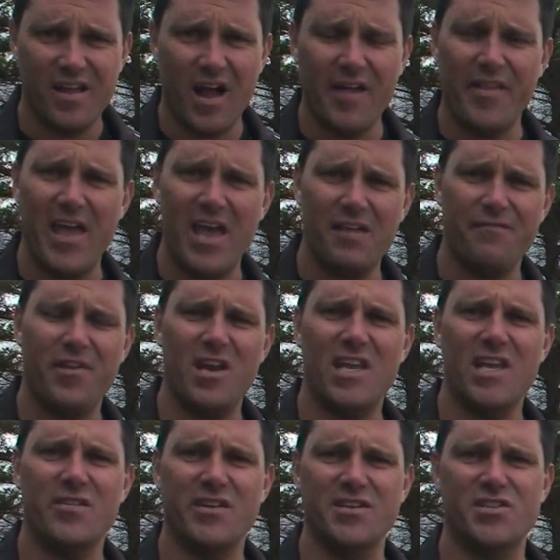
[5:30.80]
on that
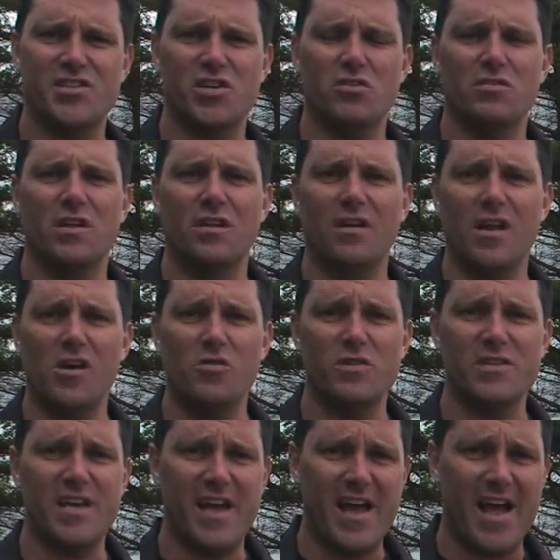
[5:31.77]
video I showed the low
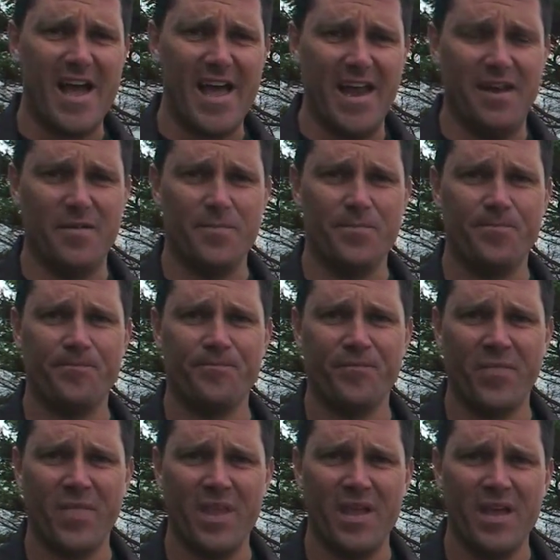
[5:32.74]
tide
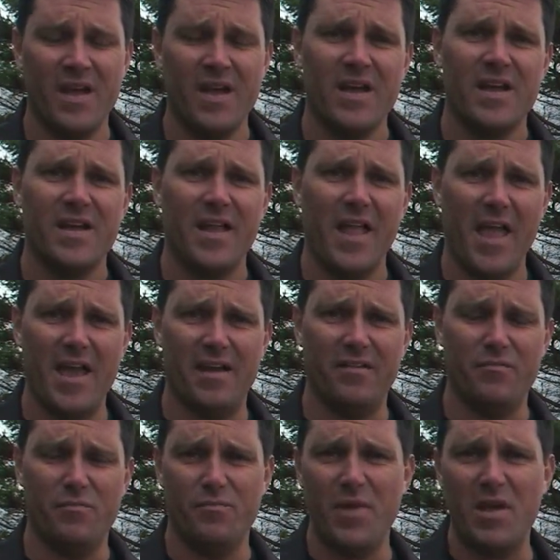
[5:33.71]
and
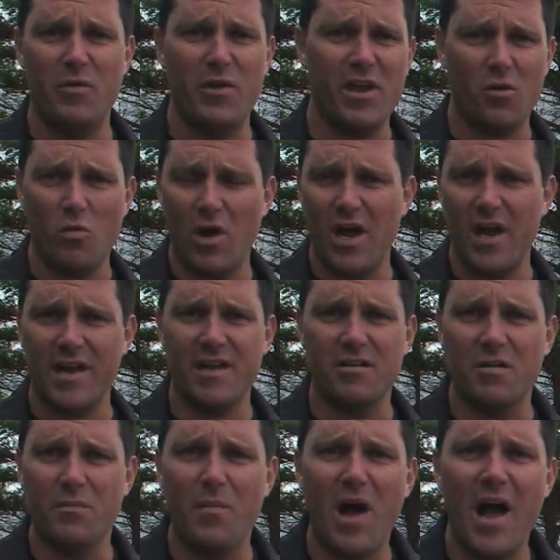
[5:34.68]
they, we could walk
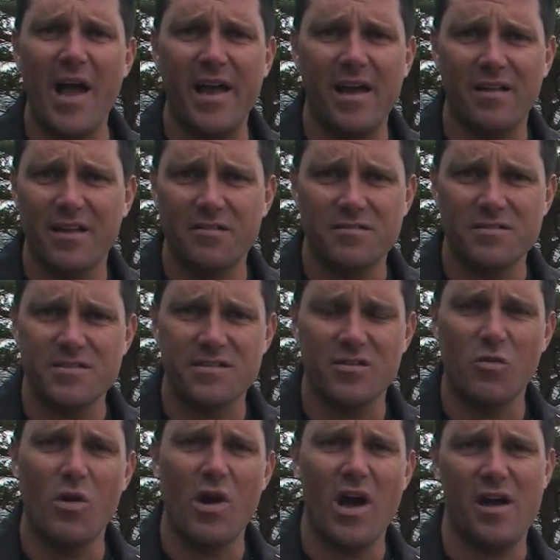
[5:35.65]
out a mile out into
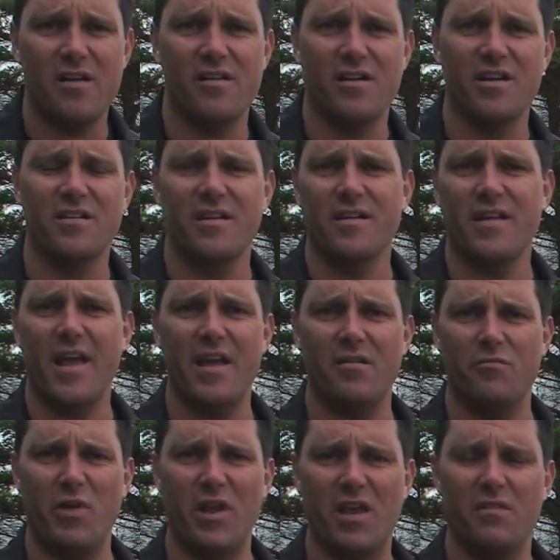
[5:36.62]
the water and
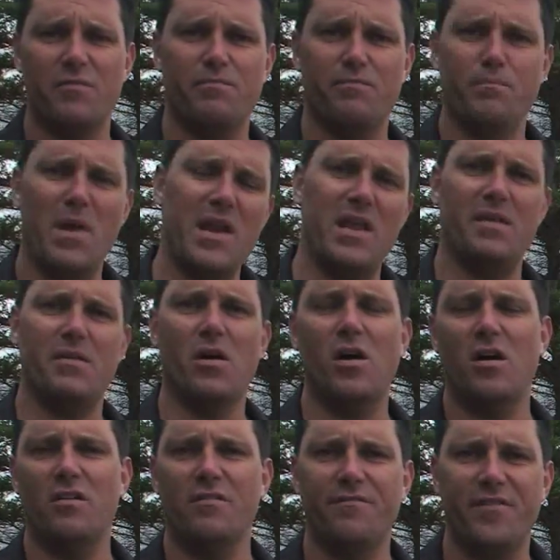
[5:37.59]
we could mini
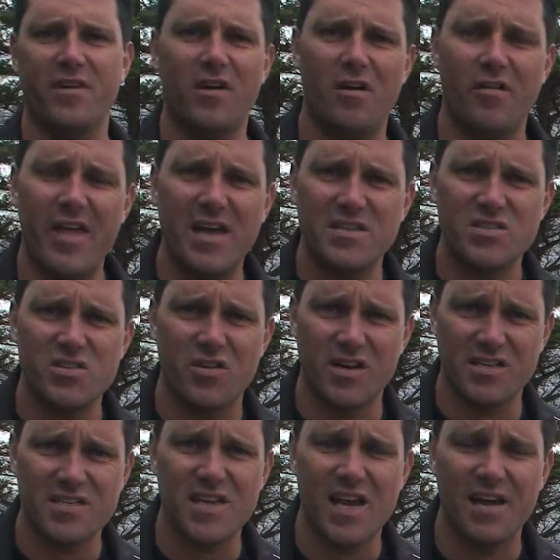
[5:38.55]
golf and all that
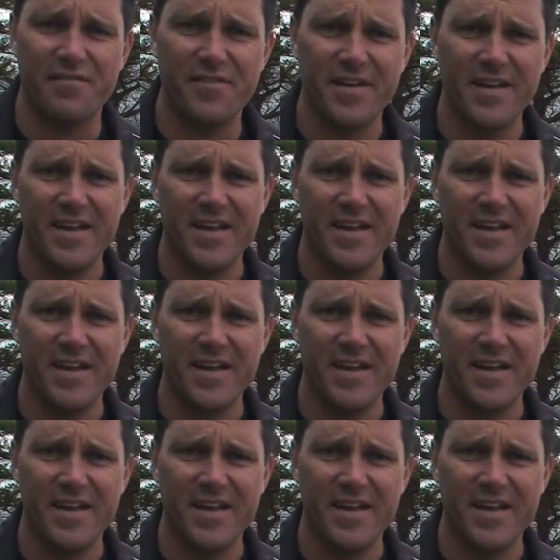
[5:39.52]
sort of stuff.